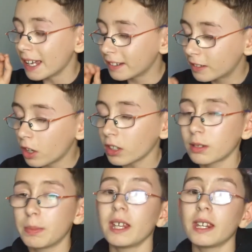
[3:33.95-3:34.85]
is got
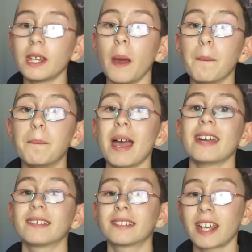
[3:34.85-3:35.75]
to be the
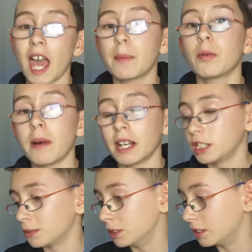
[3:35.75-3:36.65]
best cable
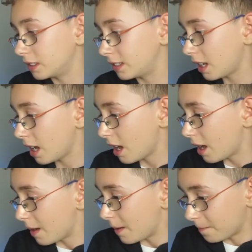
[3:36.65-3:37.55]
management
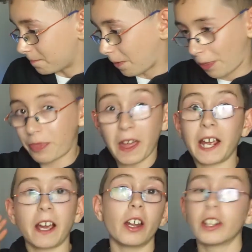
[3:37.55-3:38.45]
thing,